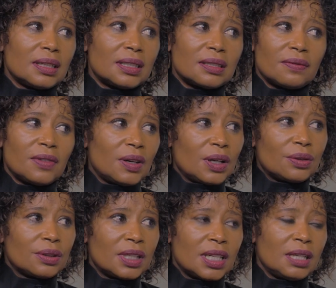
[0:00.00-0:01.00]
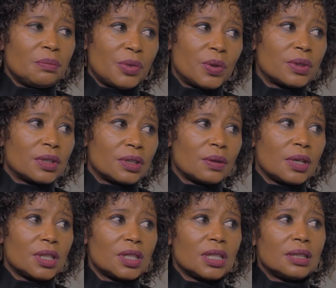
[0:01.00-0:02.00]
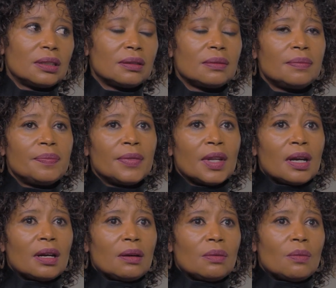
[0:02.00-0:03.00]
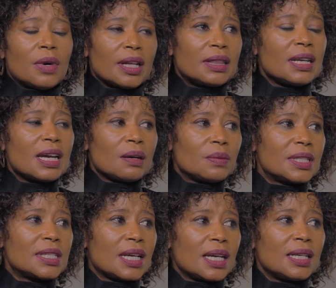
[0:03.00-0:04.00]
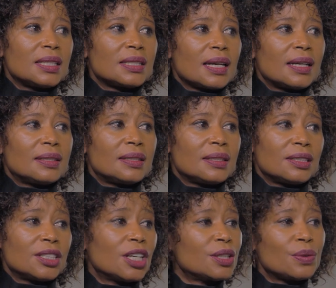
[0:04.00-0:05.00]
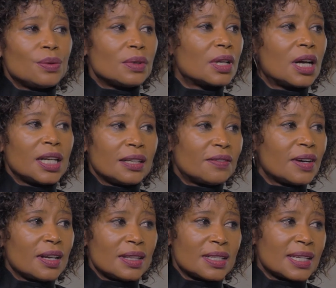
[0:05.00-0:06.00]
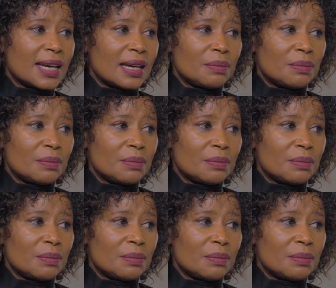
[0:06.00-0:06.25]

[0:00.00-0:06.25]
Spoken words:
It's a very good and important question. One thing I would say is that not all colored fathers are